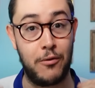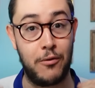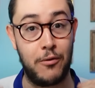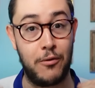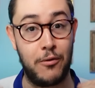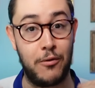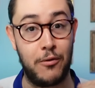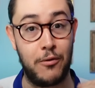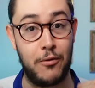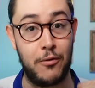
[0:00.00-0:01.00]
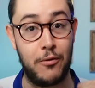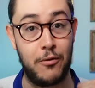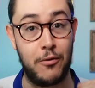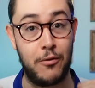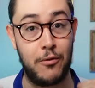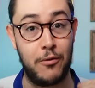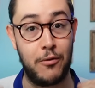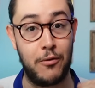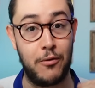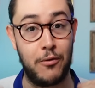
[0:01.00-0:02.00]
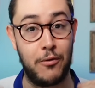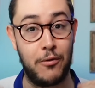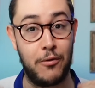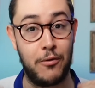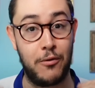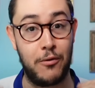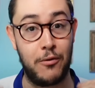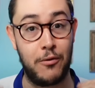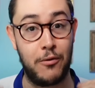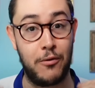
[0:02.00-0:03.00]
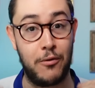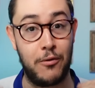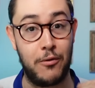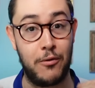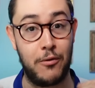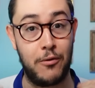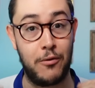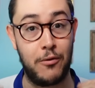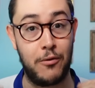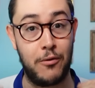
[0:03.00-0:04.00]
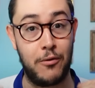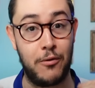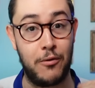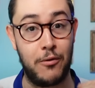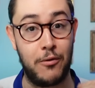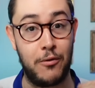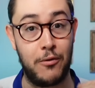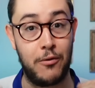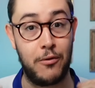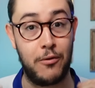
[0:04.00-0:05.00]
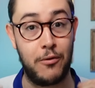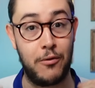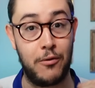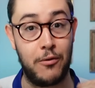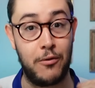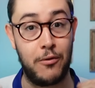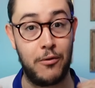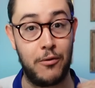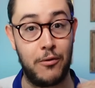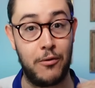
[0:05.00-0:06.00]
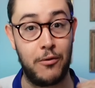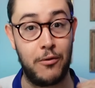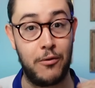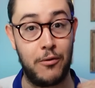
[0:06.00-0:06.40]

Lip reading: (silent)